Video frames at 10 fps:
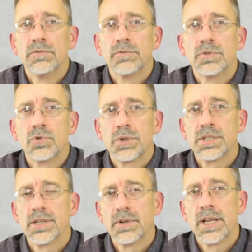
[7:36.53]
of
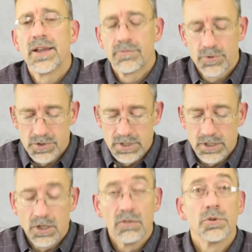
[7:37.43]
27.5%
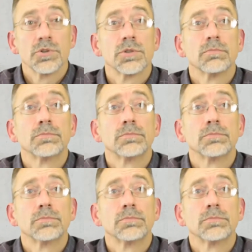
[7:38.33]
coverage.